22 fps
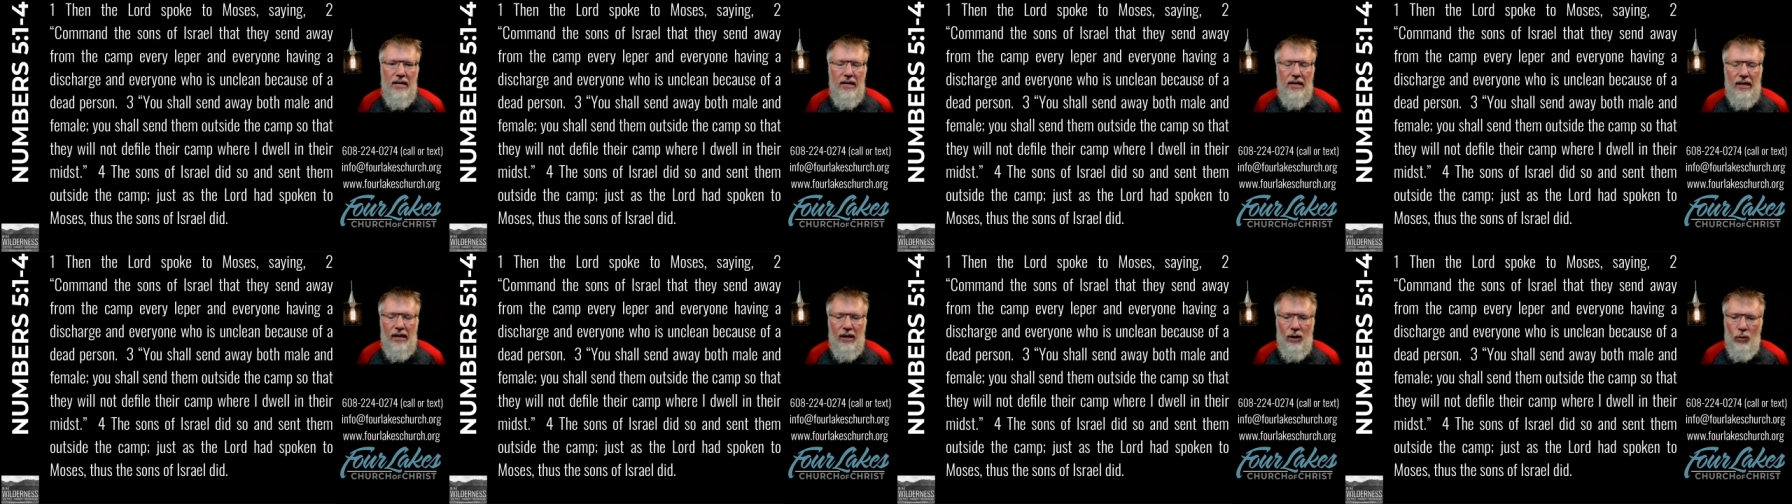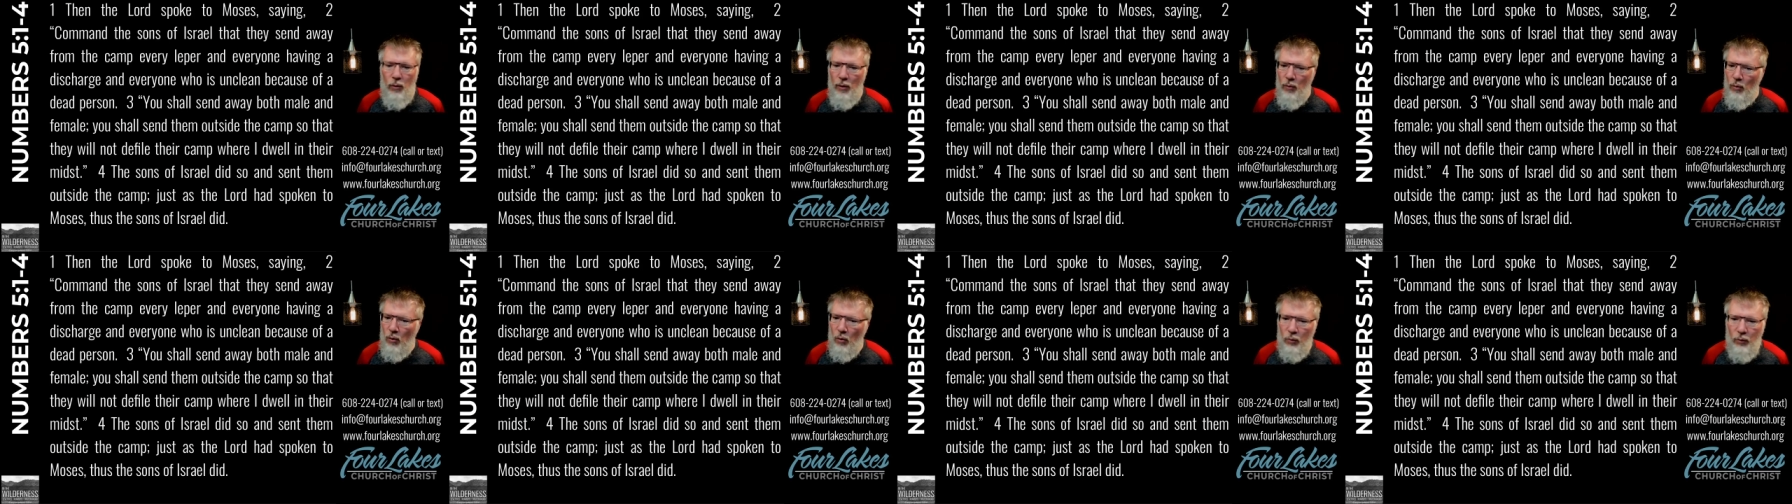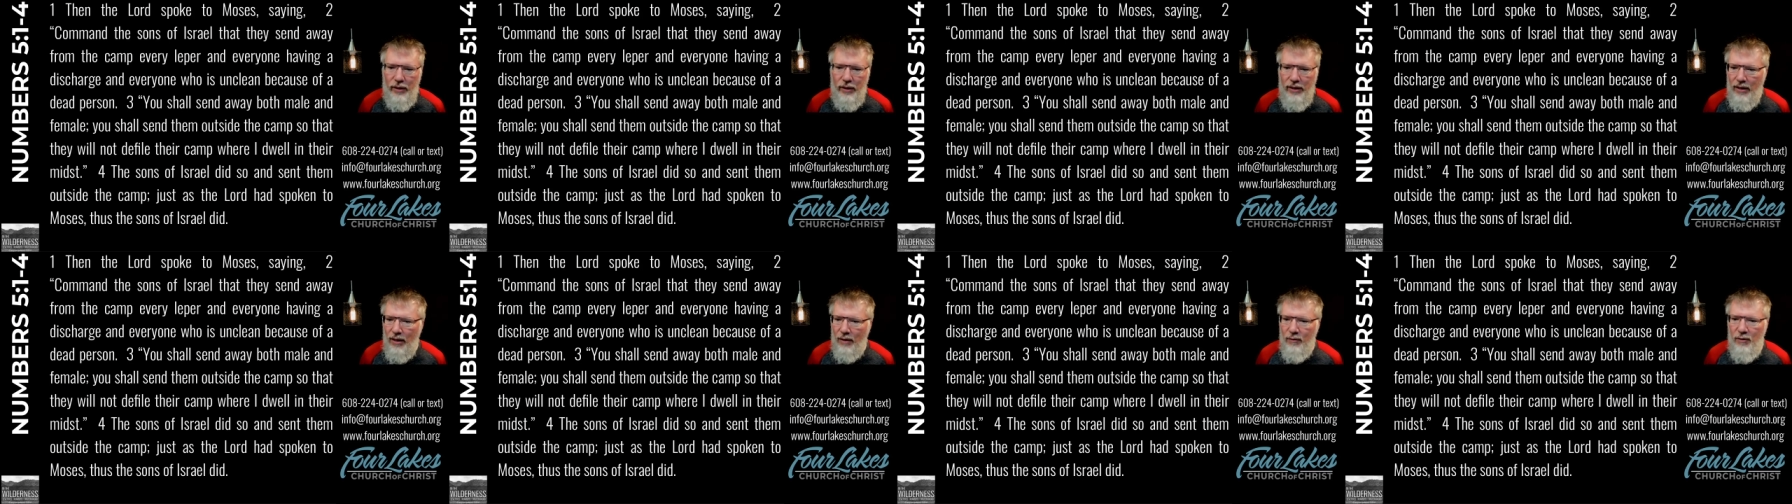And we won't
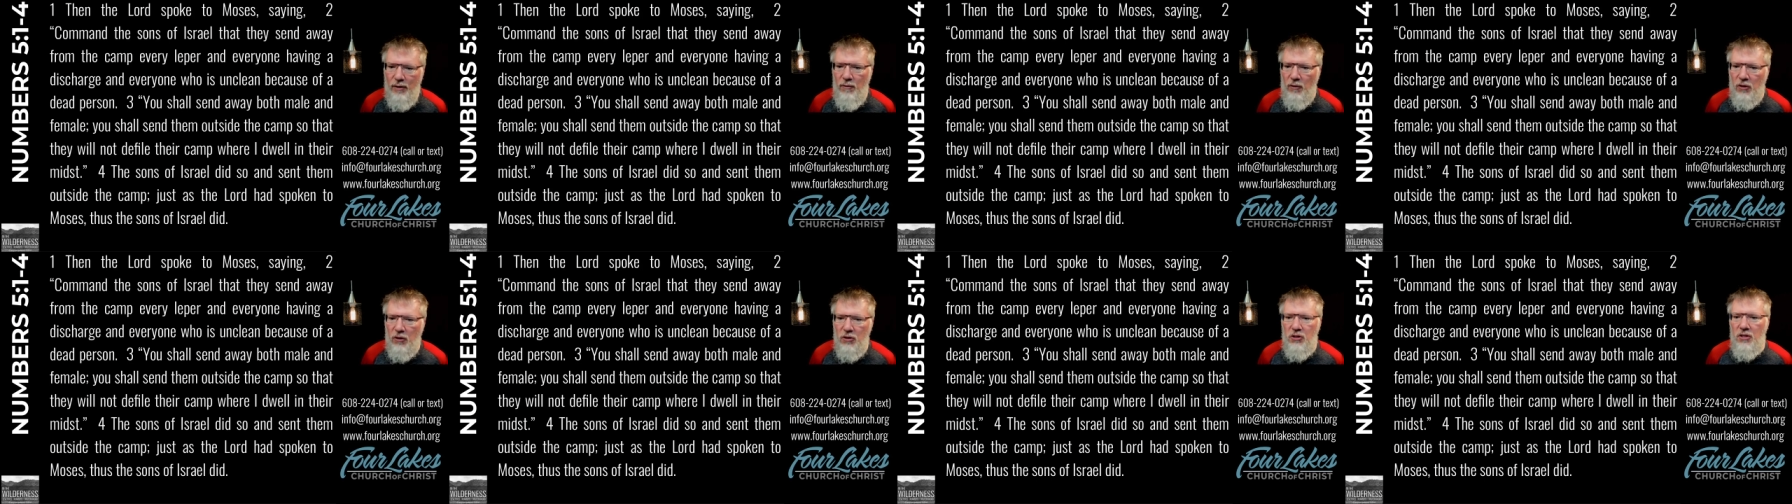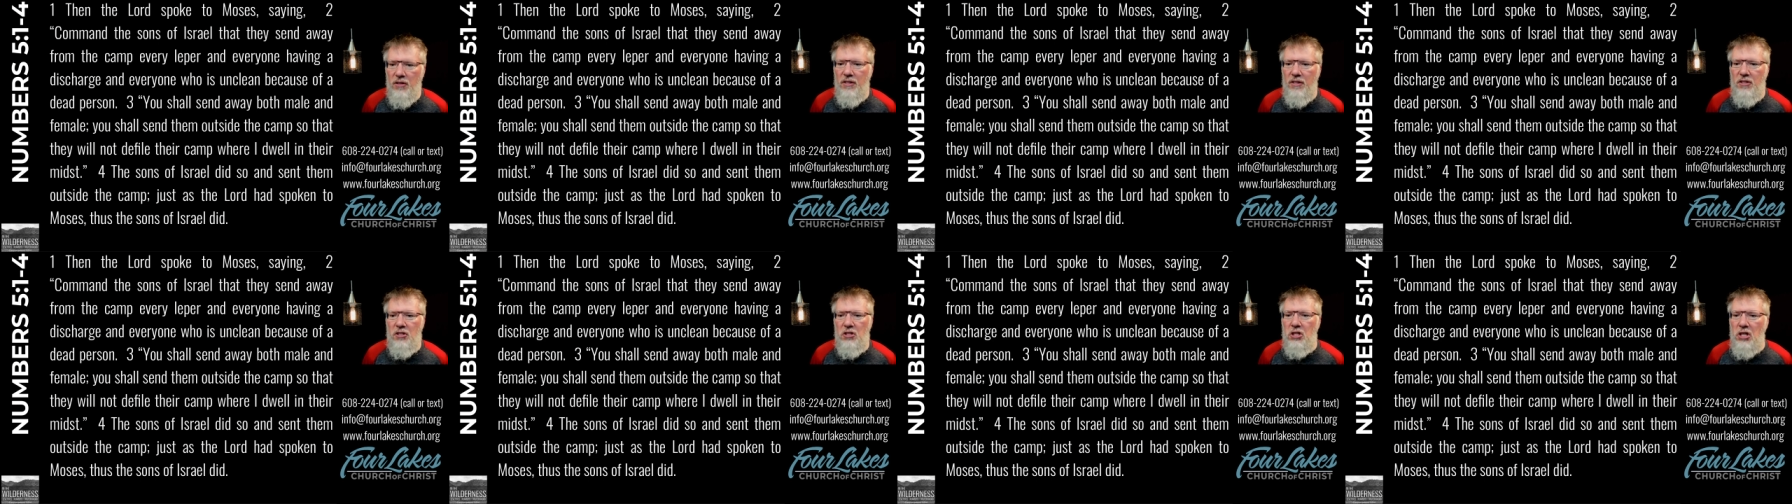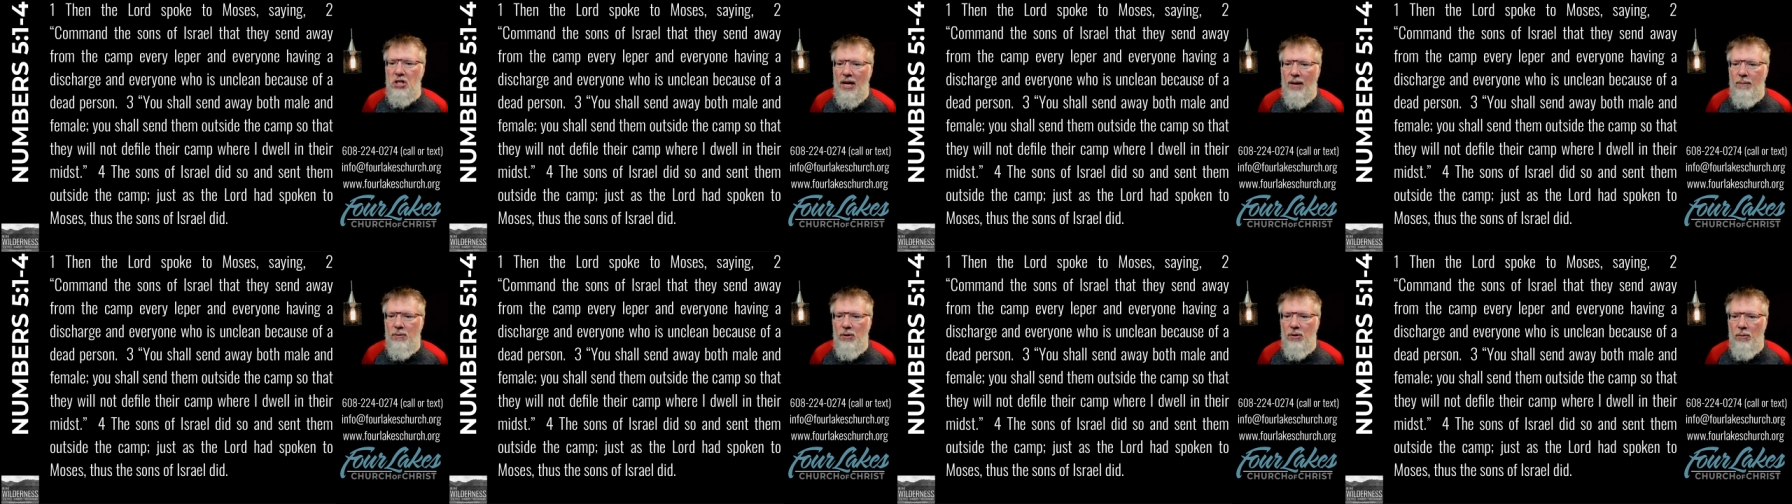read every verse in this
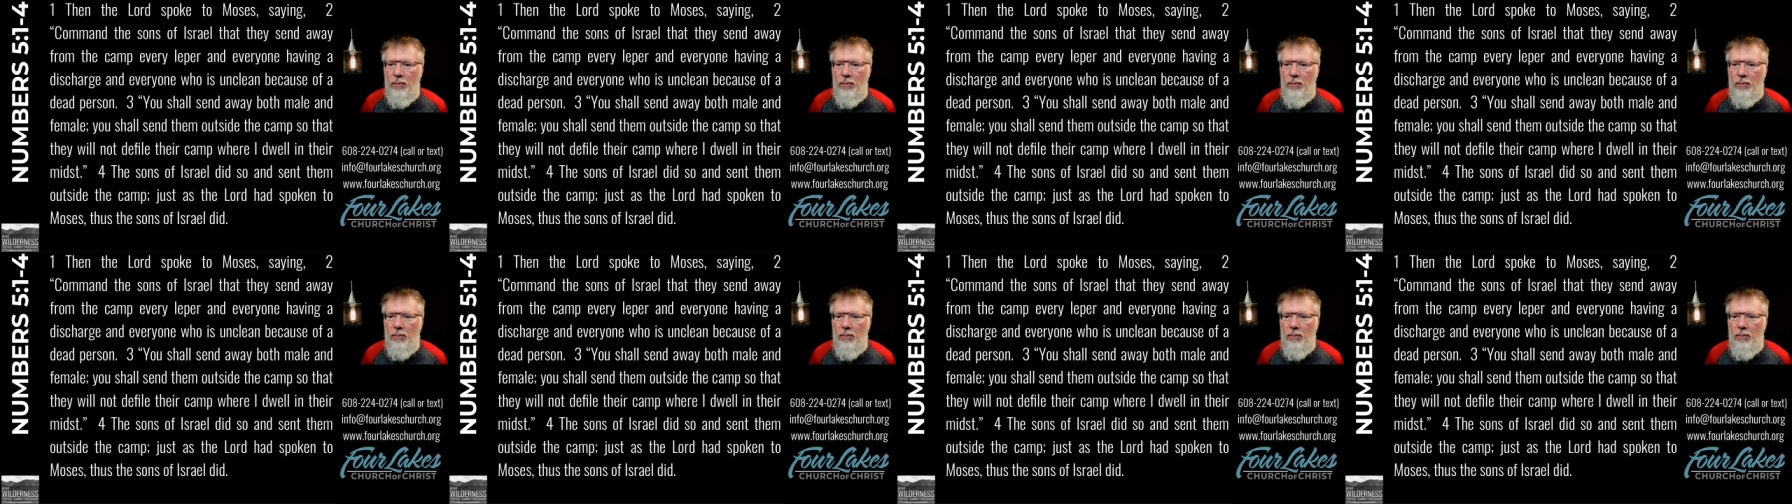chapter,